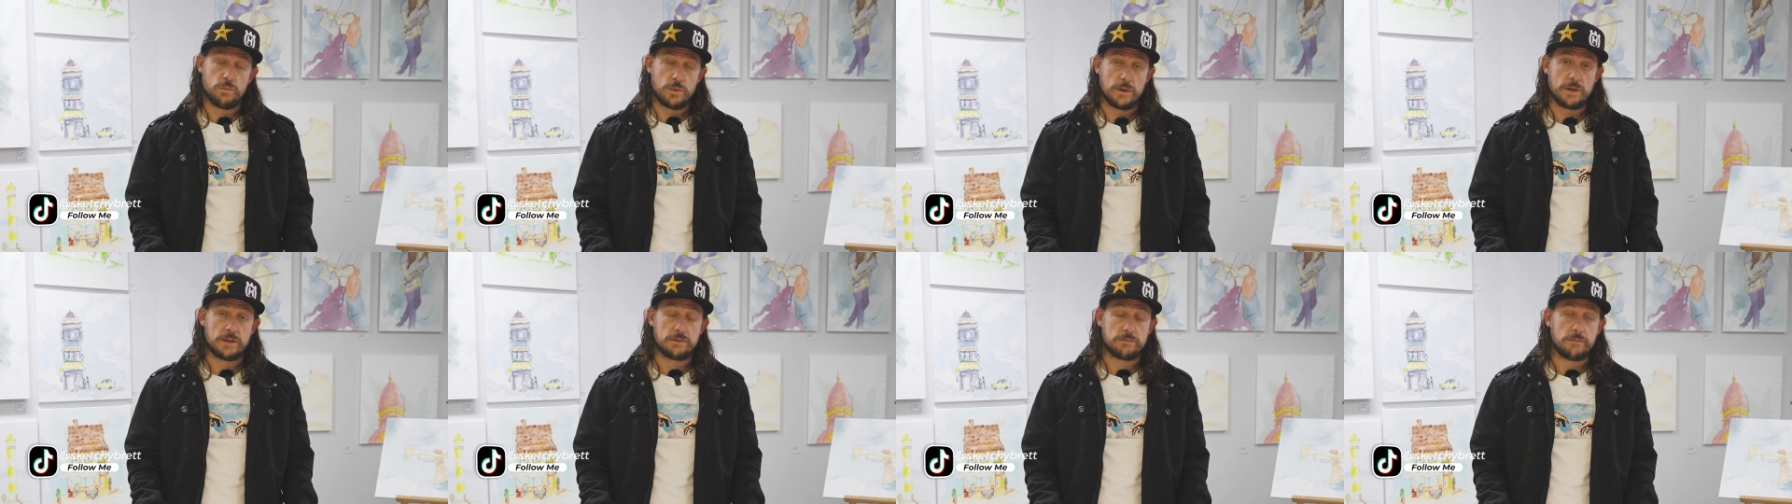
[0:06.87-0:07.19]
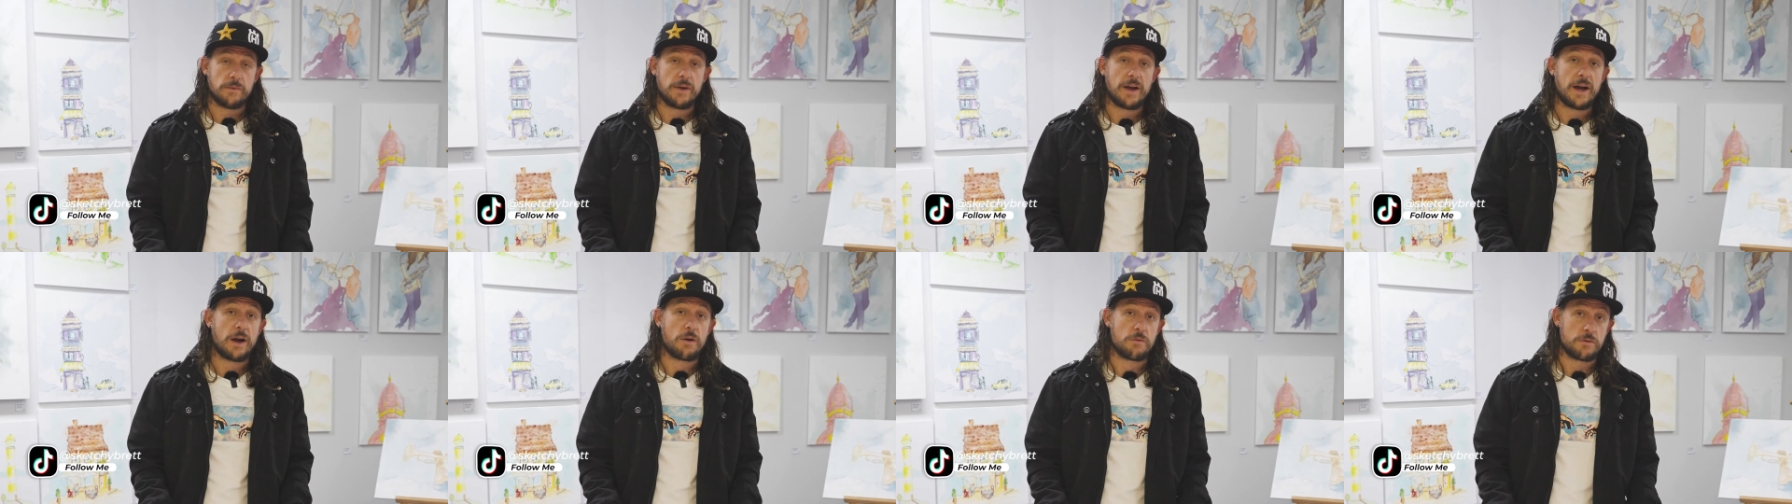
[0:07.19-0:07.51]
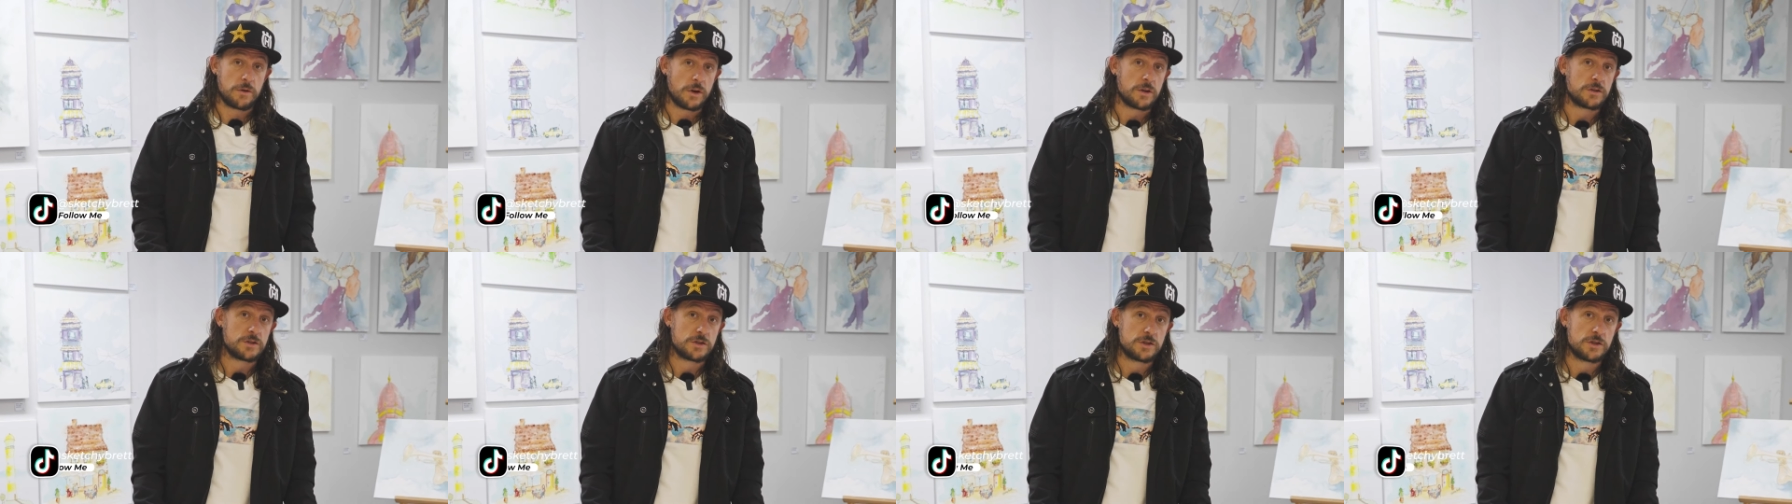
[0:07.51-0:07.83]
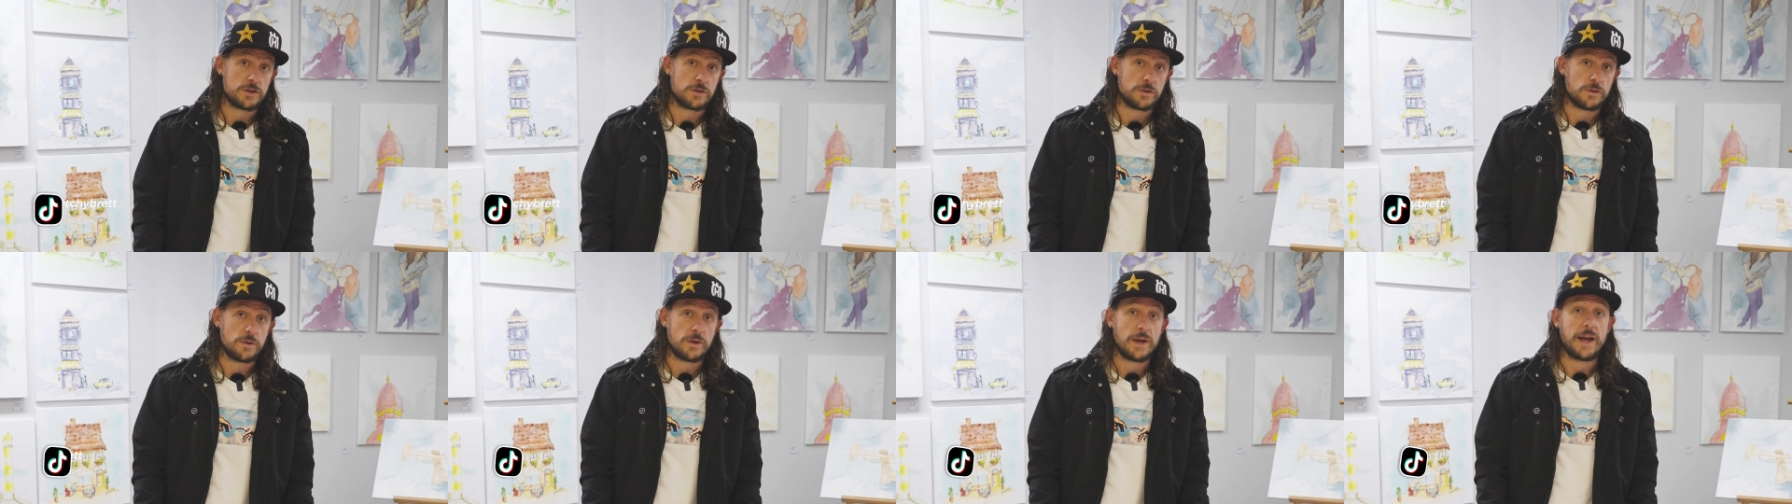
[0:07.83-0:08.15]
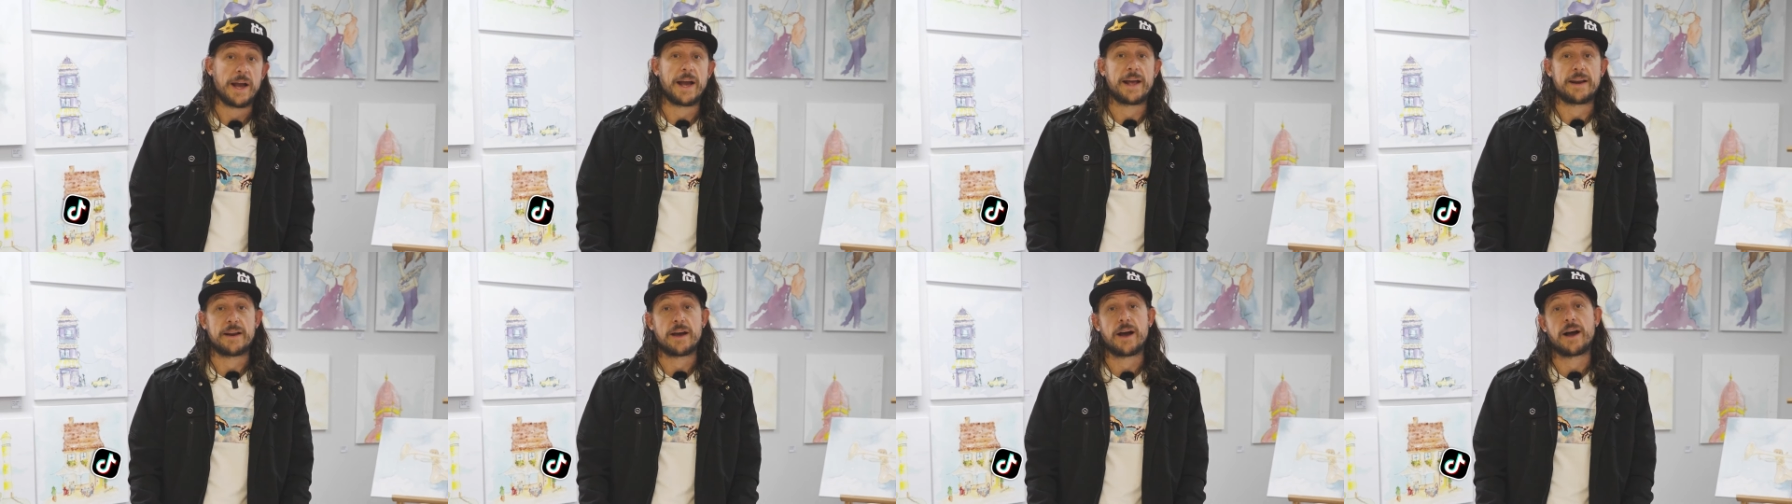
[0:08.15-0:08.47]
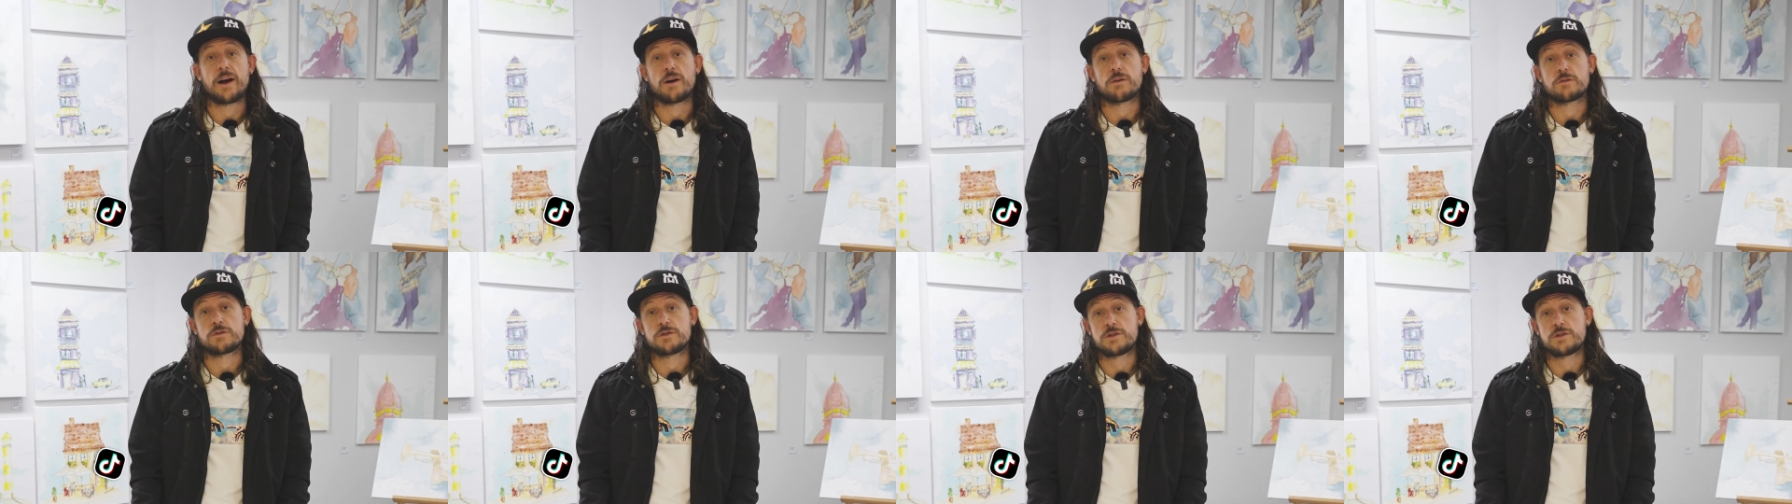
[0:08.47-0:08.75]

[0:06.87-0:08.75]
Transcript: well, how not to and how